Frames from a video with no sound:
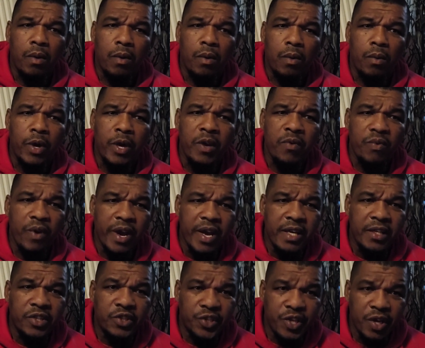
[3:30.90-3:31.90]
we
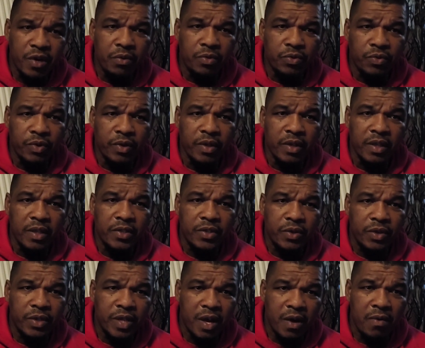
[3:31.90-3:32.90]
raised children
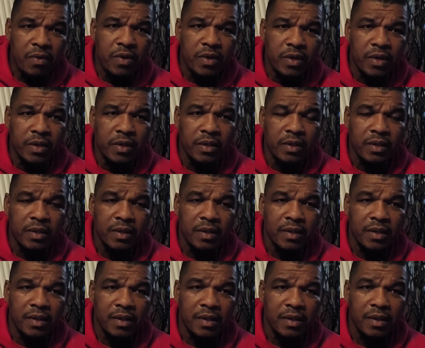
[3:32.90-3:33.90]
into adulthood.
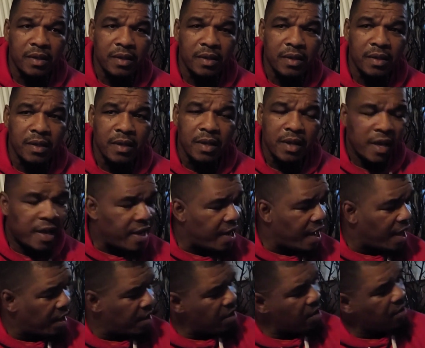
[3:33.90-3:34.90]
And
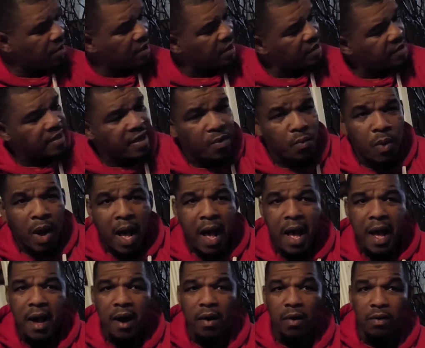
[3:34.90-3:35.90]
I looked and said,
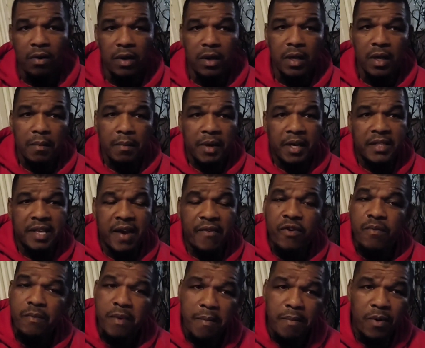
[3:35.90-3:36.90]
wow. Because I
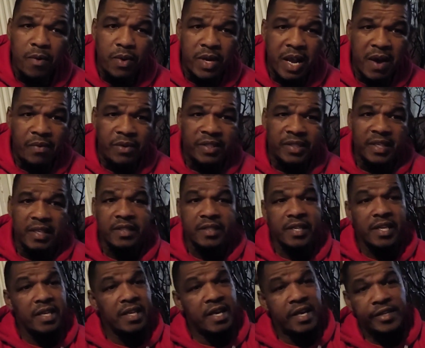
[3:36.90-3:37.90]
remember when I was
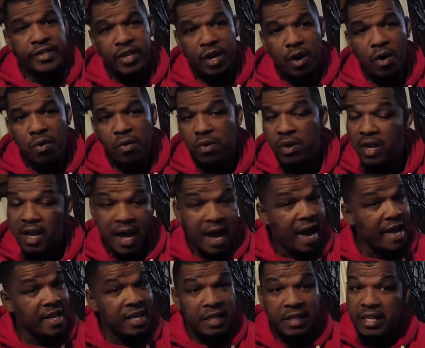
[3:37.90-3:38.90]
16 years old,
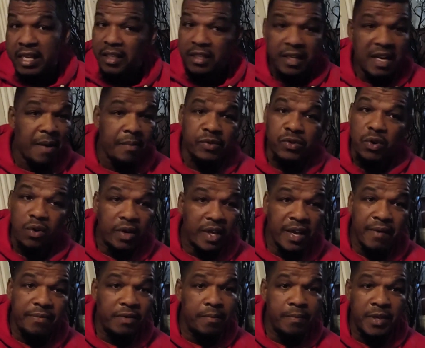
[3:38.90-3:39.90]
I didn't think that I was going to
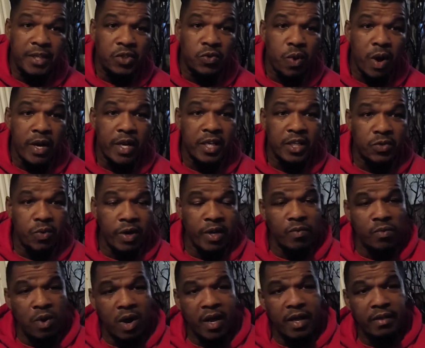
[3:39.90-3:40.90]
live to be 20,
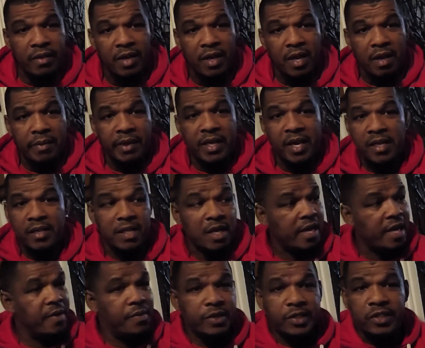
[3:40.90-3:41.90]
21
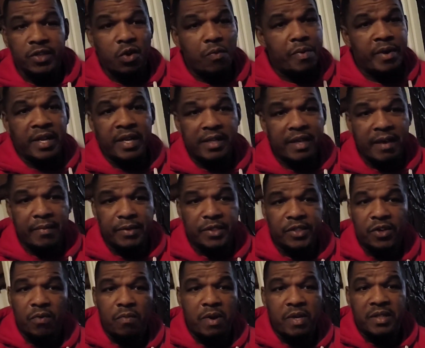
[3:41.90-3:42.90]
because it was
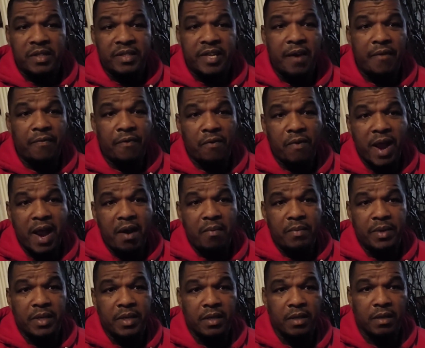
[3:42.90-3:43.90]
so much death around
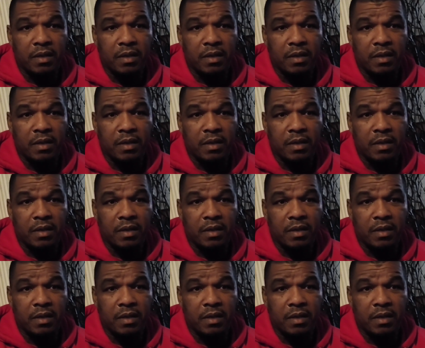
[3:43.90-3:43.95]
me.